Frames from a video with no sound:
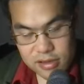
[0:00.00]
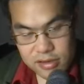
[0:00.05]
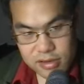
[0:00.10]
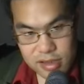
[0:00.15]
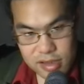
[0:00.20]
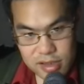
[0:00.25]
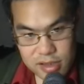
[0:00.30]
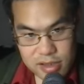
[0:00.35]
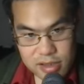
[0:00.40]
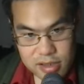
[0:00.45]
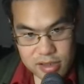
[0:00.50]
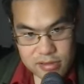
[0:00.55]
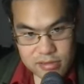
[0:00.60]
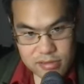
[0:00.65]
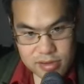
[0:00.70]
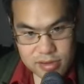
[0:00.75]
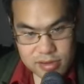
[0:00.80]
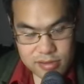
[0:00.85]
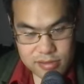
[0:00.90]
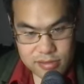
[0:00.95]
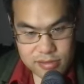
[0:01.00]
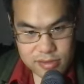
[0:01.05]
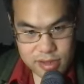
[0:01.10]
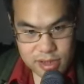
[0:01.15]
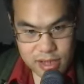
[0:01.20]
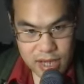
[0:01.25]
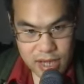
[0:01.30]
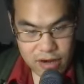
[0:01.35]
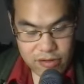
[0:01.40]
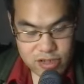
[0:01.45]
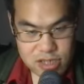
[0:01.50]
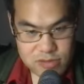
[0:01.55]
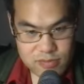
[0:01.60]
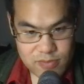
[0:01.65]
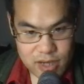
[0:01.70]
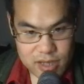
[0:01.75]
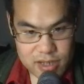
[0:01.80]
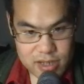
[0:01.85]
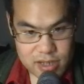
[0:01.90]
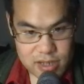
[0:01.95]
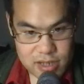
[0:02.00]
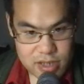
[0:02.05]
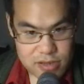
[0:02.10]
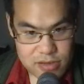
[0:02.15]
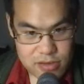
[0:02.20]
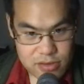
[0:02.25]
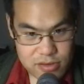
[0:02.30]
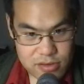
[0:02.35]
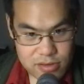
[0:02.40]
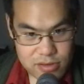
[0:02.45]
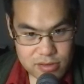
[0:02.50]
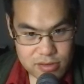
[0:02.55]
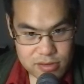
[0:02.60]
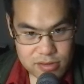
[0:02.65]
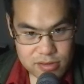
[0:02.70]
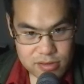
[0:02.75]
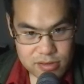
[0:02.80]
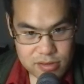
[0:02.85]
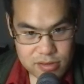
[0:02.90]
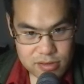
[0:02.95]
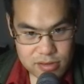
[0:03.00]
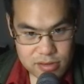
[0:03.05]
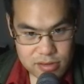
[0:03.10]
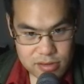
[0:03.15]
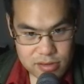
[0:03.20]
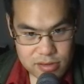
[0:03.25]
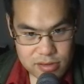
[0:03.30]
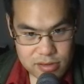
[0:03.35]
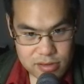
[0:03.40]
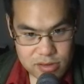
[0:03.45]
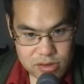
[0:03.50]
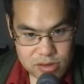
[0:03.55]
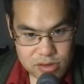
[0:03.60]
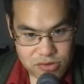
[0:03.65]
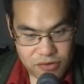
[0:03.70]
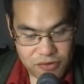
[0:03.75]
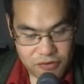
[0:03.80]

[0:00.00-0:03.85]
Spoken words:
the the charismatic leader to